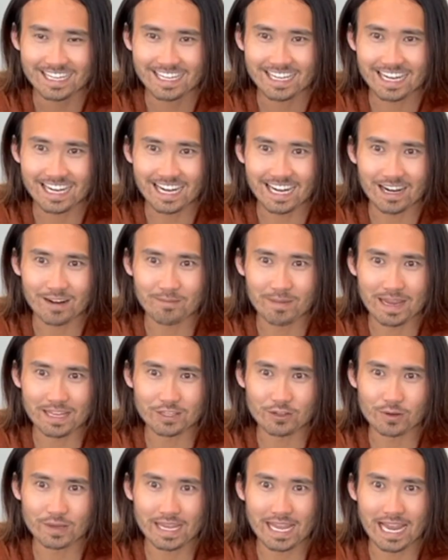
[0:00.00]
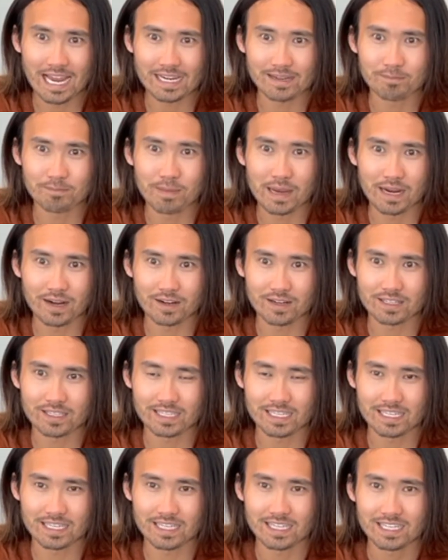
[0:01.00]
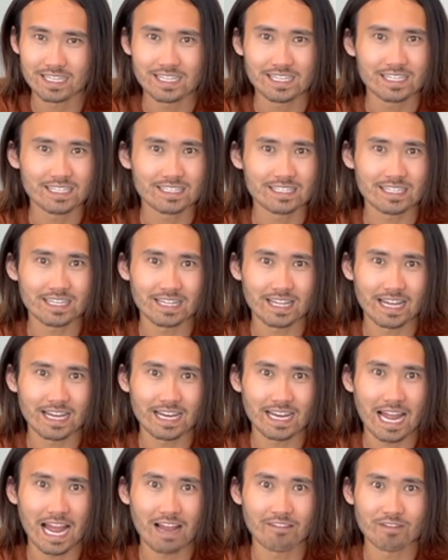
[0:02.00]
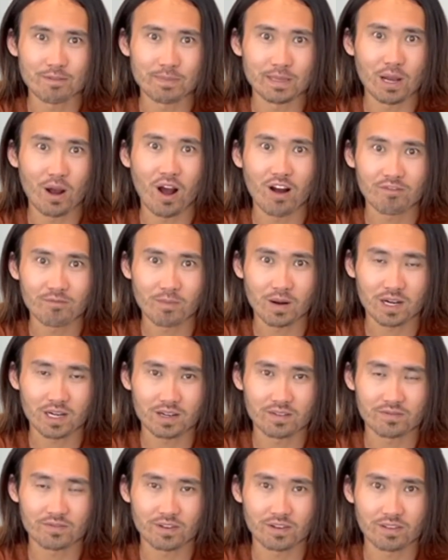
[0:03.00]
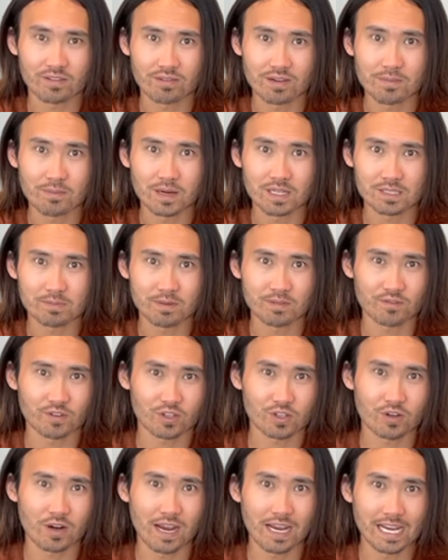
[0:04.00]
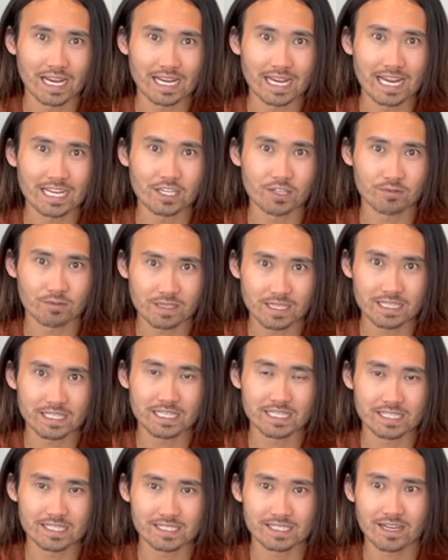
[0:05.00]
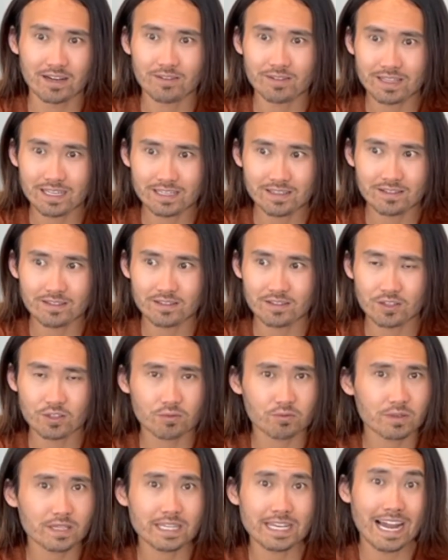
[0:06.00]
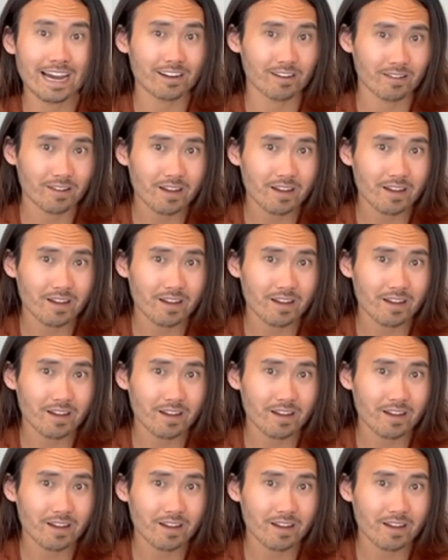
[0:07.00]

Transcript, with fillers: um, and you can't bear to to like have it be off market for three months before trying again. You really need to sell. Then you're really out of